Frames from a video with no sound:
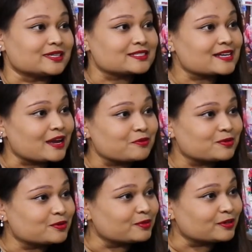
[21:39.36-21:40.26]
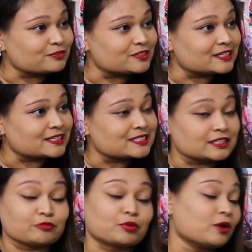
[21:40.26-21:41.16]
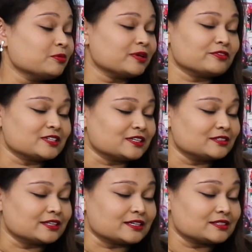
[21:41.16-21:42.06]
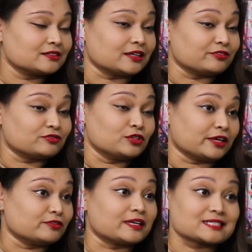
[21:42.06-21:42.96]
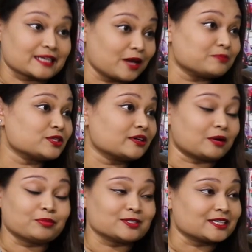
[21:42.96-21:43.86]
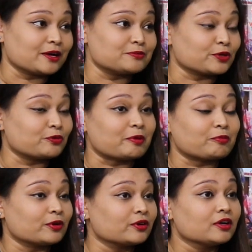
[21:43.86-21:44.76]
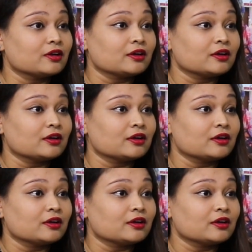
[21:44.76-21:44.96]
escape in the middle of the night, and I probably have I've escaped a couple of times. I remember